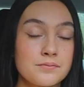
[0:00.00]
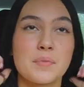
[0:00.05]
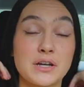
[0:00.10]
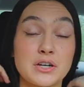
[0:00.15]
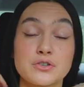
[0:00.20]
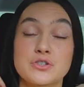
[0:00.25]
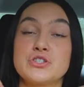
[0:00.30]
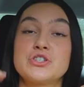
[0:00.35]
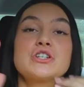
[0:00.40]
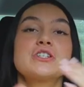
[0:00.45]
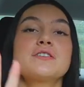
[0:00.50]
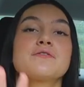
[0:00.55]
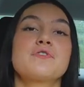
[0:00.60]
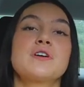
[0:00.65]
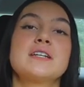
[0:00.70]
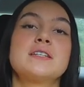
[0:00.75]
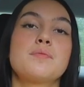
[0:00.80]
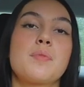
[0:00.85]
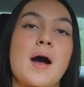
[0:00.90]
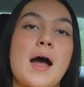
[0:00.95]
but you're just just
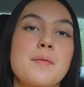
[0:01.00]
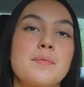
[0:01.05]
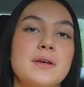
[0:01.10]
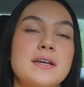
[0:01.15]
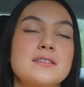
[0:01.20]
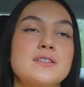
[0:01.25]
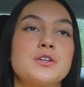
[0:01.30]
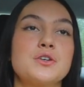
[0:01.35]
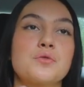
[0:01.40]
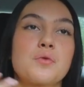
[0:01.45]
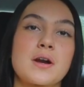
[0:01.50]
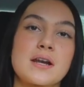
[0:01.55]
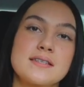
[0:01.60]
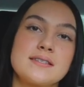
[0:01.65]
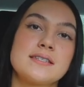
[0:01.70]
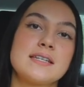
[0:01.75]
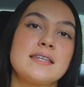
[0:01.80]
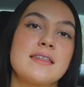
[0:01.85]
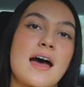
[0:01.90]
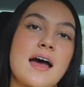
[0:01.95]
afraid to buy because you don't want to
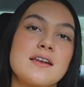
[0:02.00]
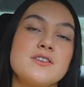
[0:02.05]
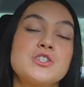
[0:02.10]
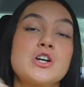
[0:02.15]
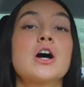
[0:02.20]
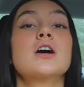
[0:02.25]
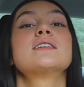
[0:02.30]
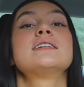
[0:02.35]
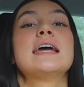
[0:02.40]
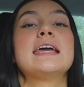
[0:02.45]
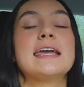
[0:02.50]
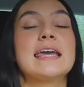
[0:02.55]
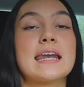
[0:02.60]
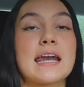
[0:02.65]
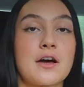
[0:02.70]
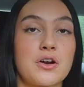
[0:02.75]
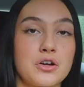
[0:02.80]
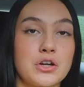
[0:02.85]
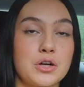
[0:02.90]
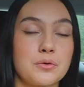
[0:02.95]
see that chunk taken
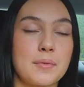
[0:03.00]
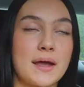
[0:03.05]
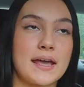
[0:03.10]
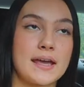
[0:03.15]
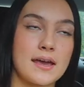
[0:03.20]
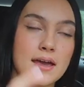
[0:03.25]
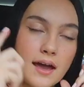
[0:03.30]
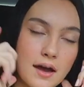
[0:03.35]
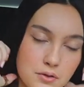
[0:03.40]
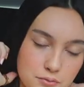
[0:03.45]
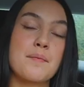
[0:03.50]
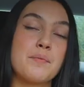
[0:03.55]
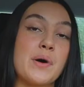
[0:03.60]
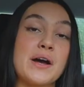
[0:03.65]
out of your bank account.